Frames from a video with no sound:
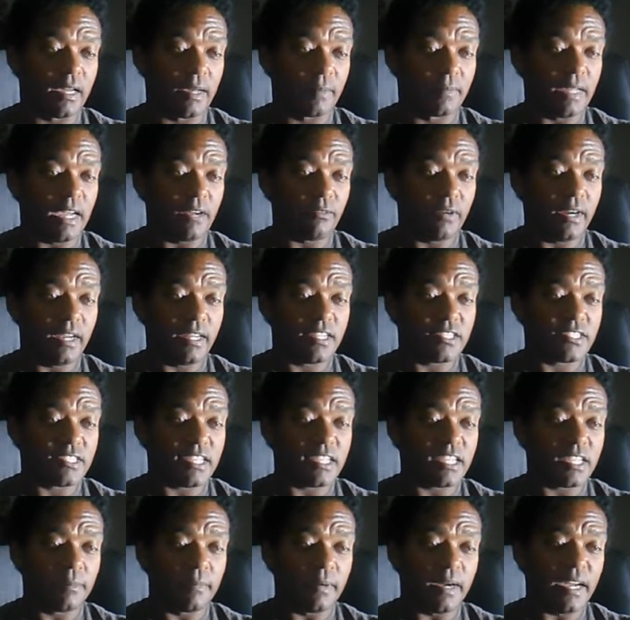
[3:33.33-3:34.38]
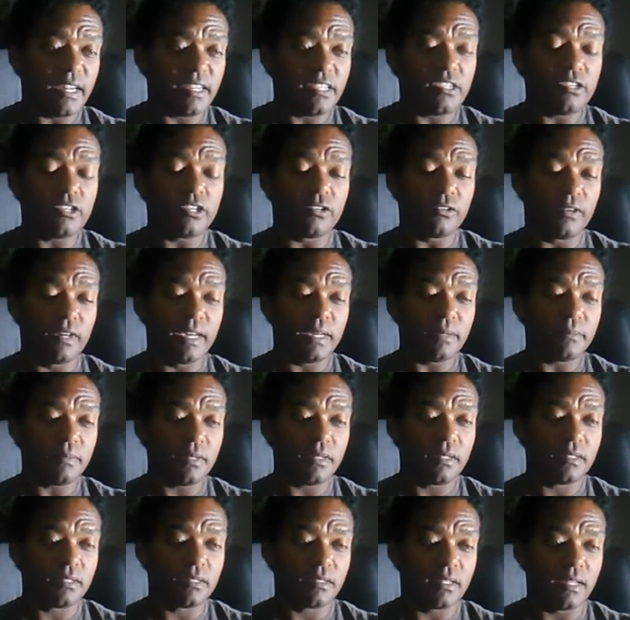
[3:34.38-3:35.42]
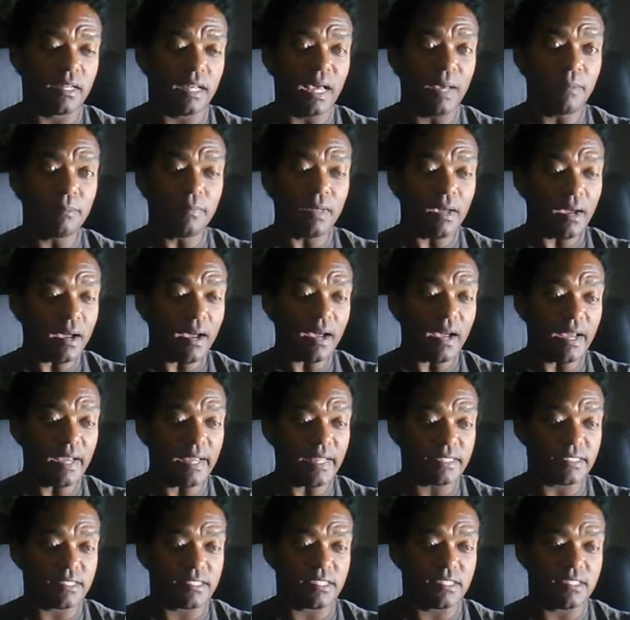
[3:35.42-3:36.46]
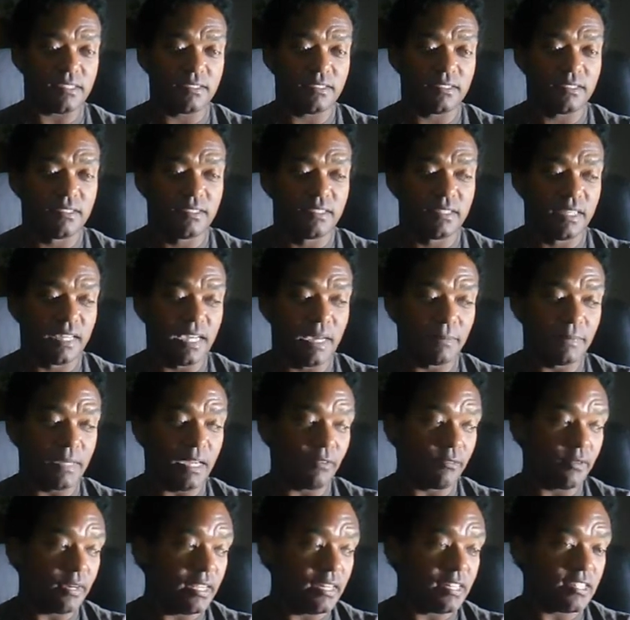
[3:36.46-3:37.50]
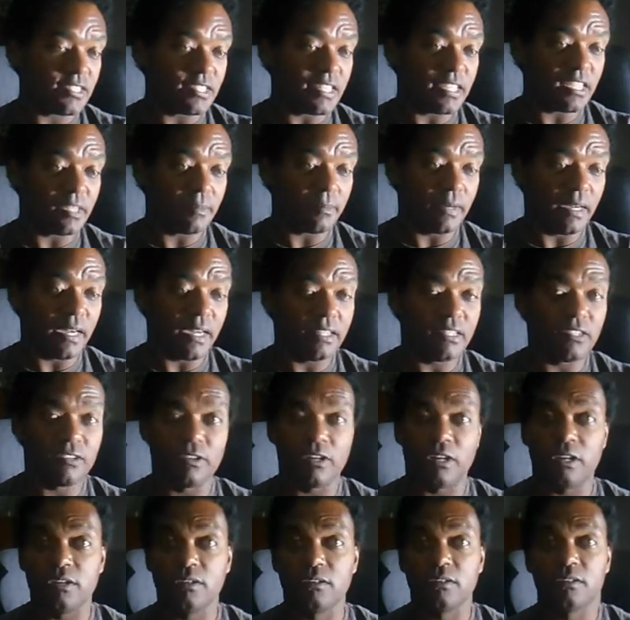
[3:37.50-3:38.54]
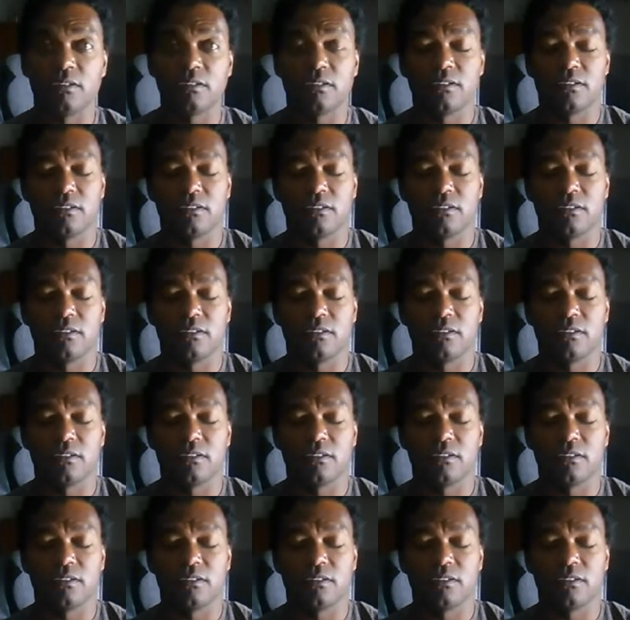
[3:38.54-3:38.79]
I'm not ready to say goodbye to you, Clem. I'm not ready to say goodbye to her.